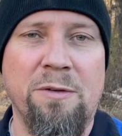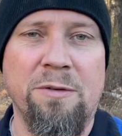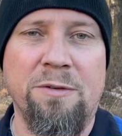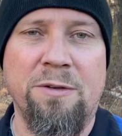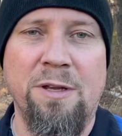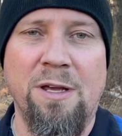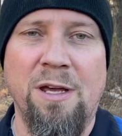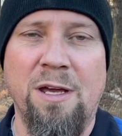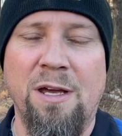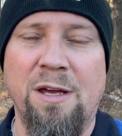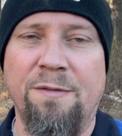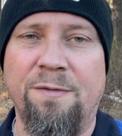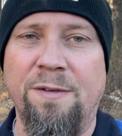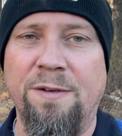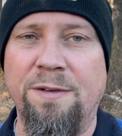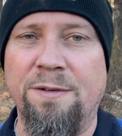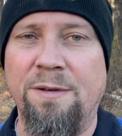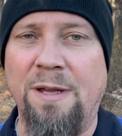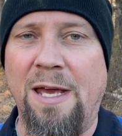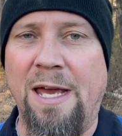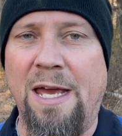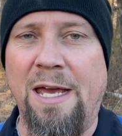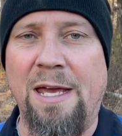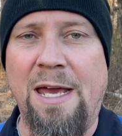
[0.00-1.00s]
stuff
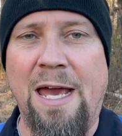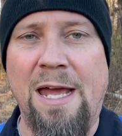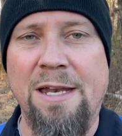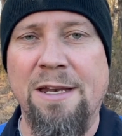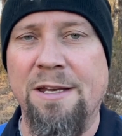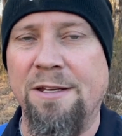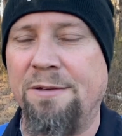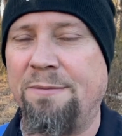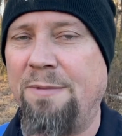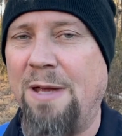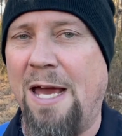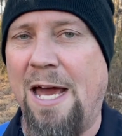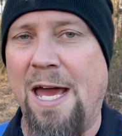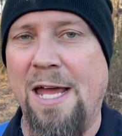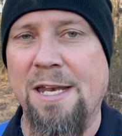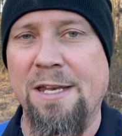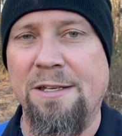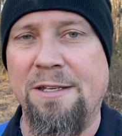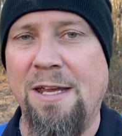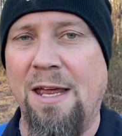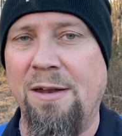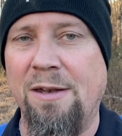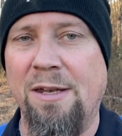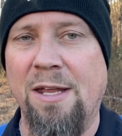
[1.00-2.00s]
and I, I just I
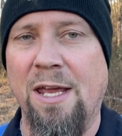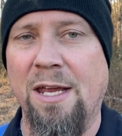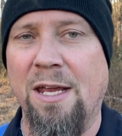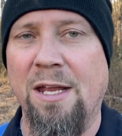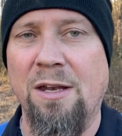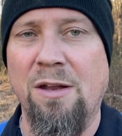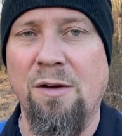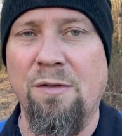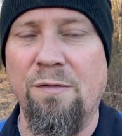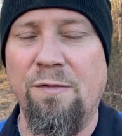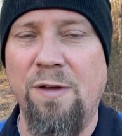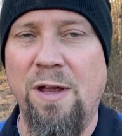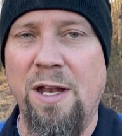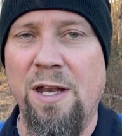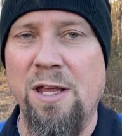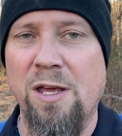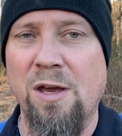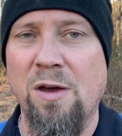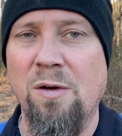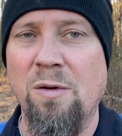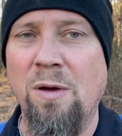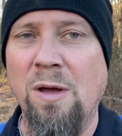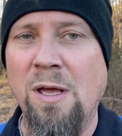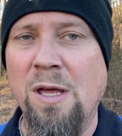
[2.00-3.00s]
just hadn't taken no
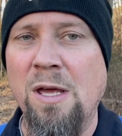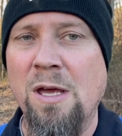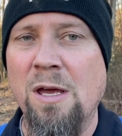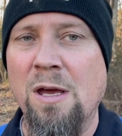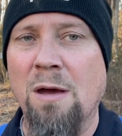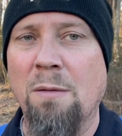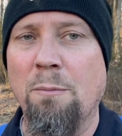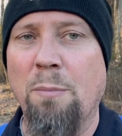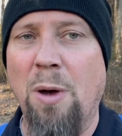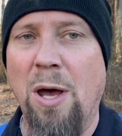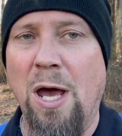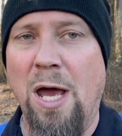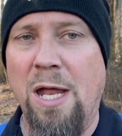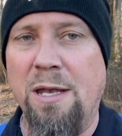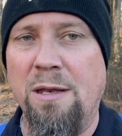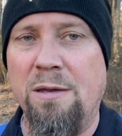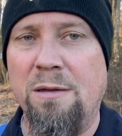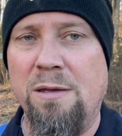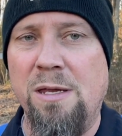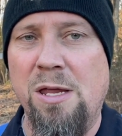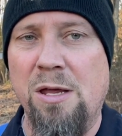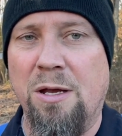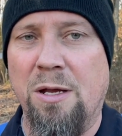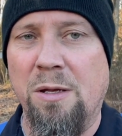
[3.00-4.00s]
video but
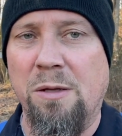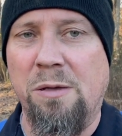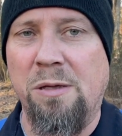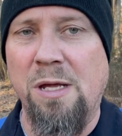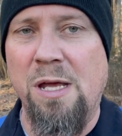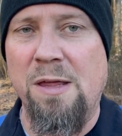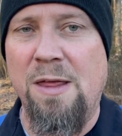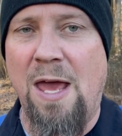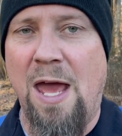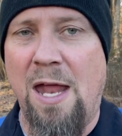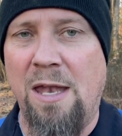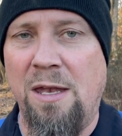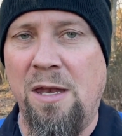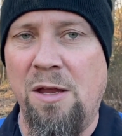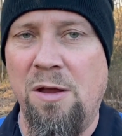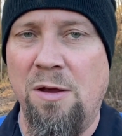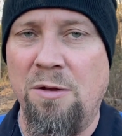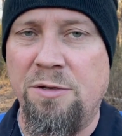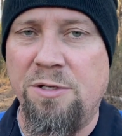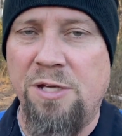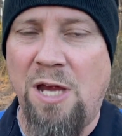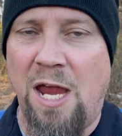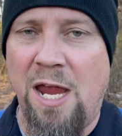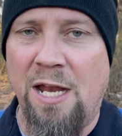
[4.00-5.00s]
you can see that
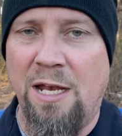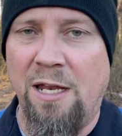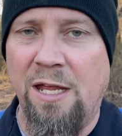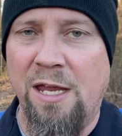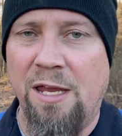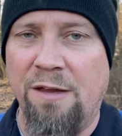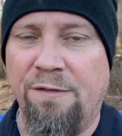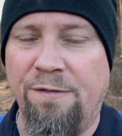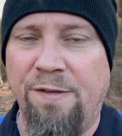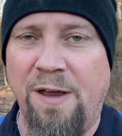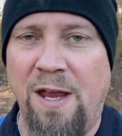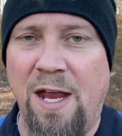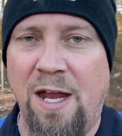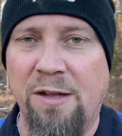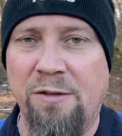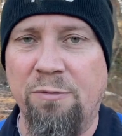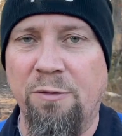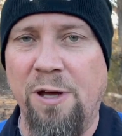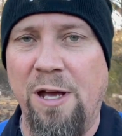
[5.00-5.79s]
new chain link fence.